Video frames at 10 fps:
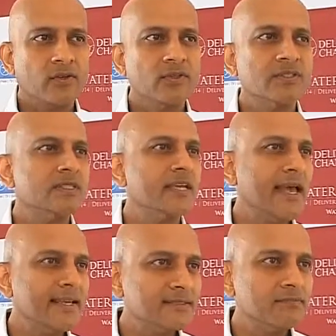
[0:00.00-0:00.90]
don't see
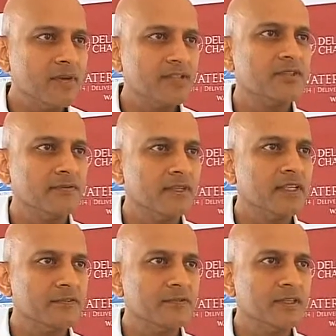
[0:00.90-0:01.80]
as much of a
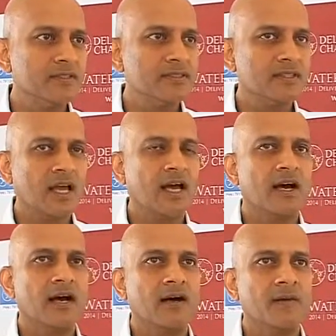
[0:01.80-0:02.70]
difference.
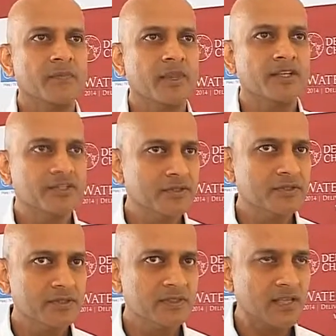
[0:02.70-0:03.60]

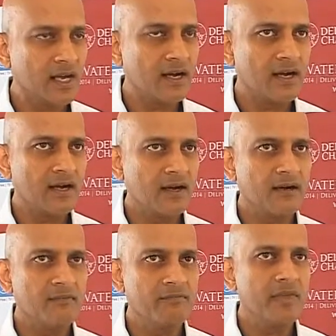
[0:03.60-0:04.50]
Issues
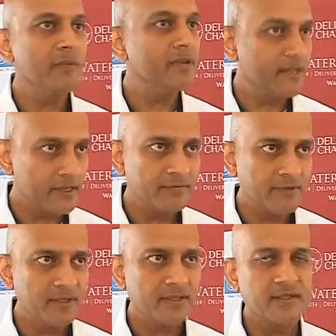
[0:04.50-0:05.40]
are maybe
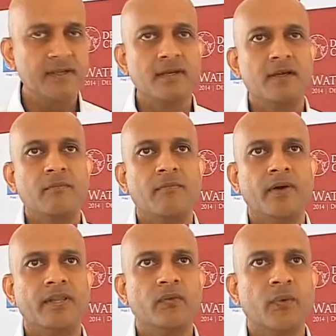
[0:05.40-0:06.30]
different,
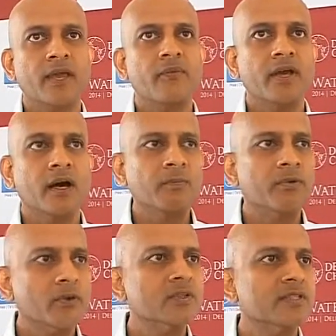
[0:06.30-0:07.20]
but the way we
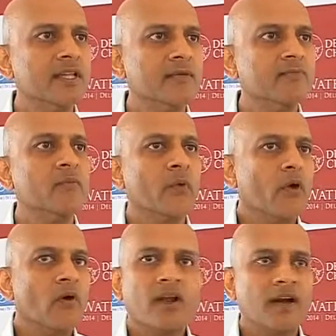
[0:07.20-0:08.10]
approach them, we
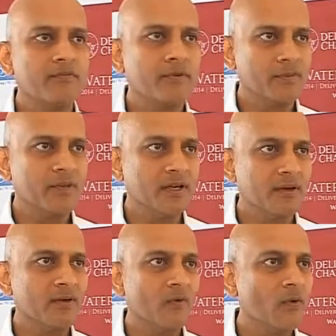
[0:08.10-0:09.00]
all come from
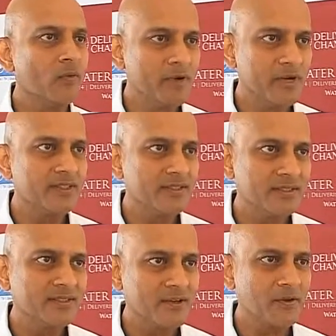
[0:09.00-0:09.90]
the old
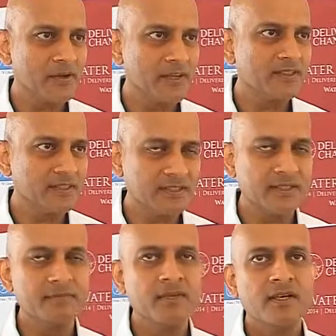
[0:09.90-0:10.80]
British colonial
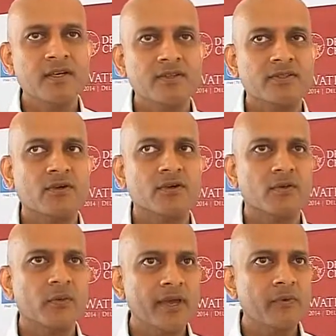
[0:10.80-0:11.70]
system. So
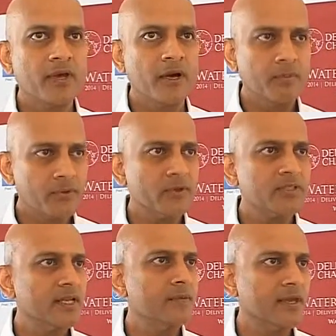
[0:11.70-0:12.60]
the way we
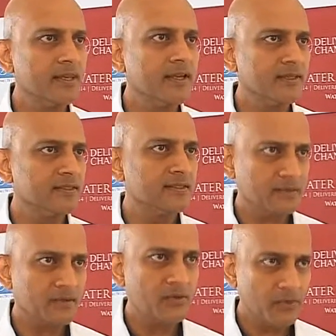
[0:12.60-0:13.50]
approach them, I think,
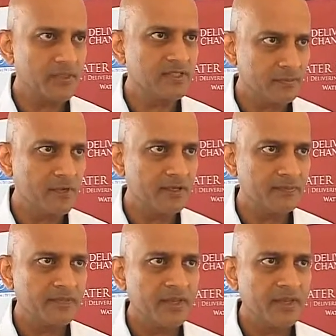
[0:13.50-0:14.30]
could be similar.